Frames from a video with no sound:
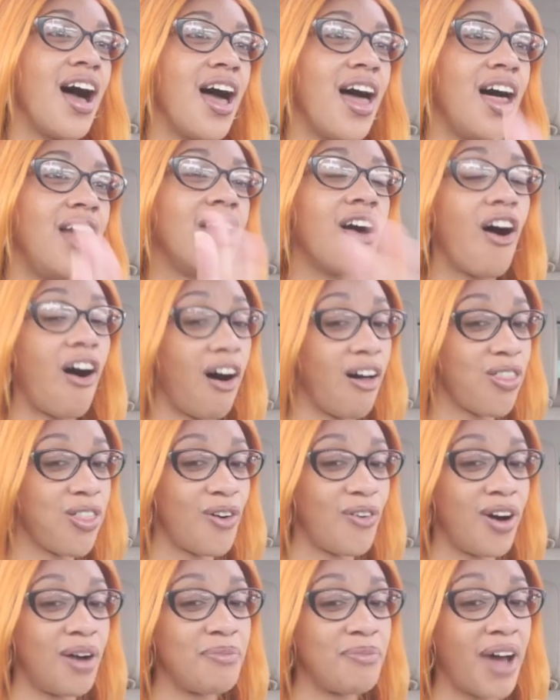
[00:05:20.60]
And
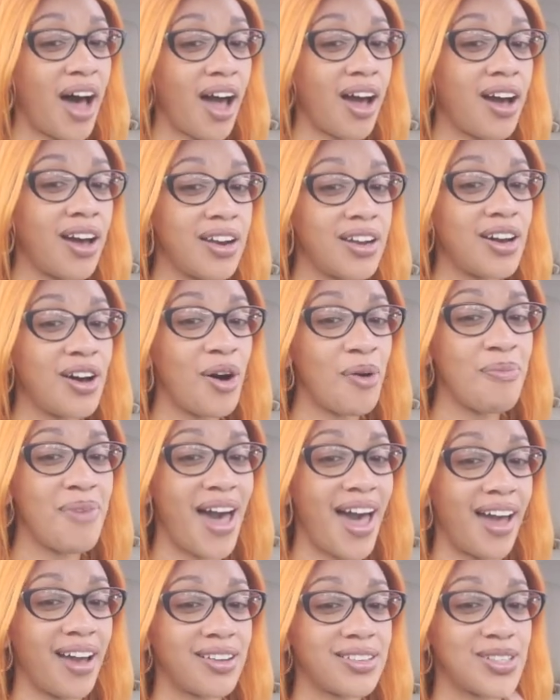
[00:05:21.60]
although I'm not going to go
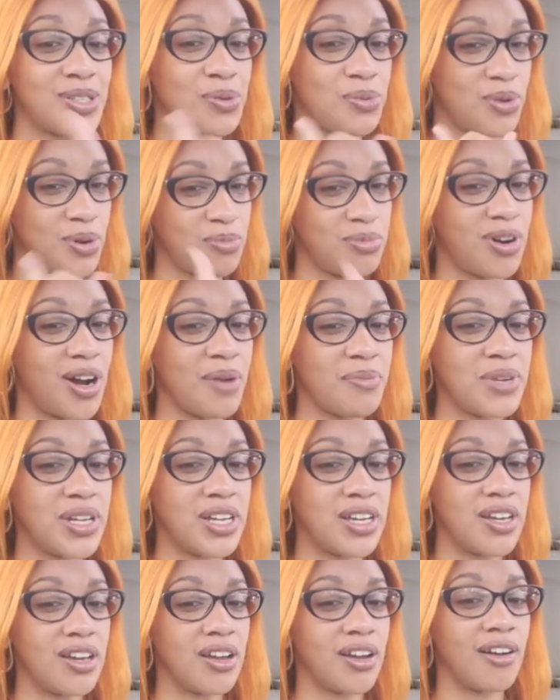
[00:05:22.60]
back to what brought me
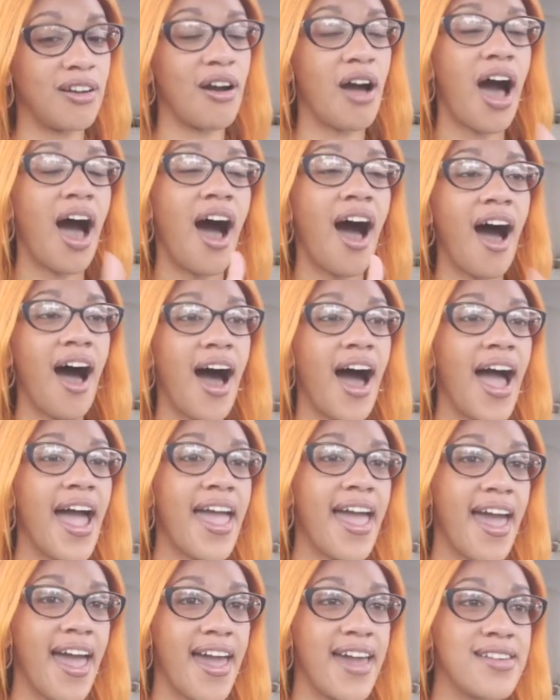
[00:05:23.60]
here, I
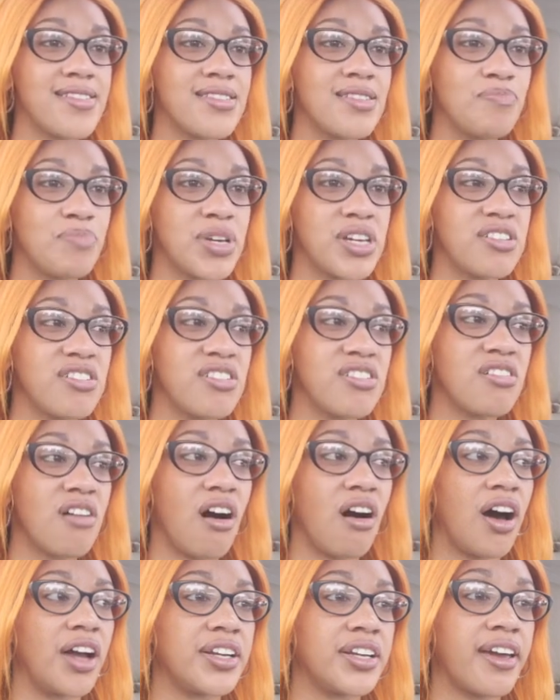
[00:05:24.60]
hate being
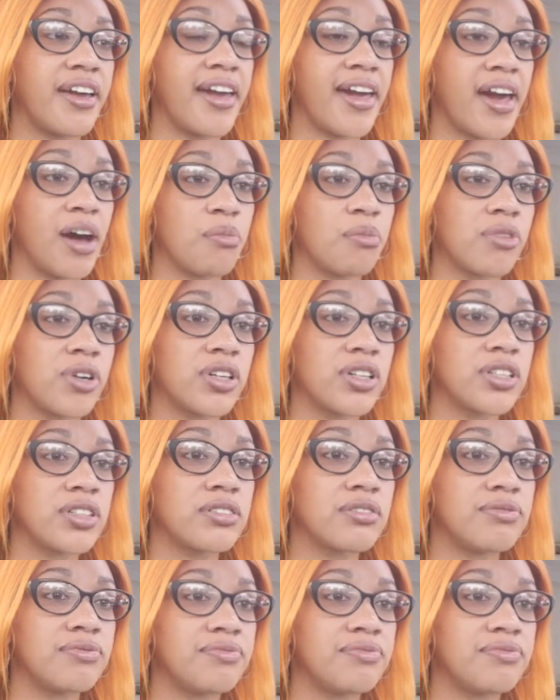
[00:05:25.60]
on camera.